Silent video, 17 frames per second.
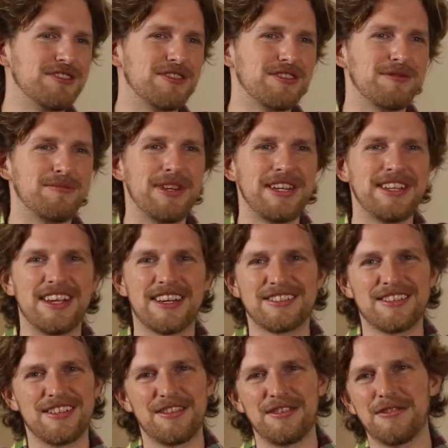or being
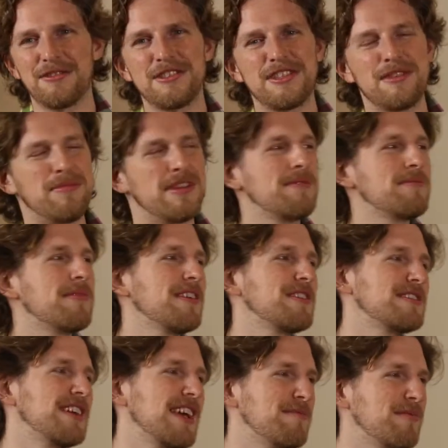next to the noisy ping
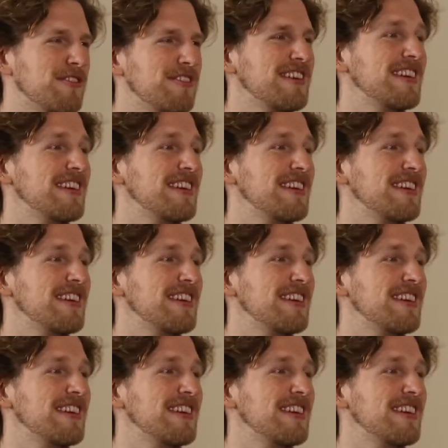pong table or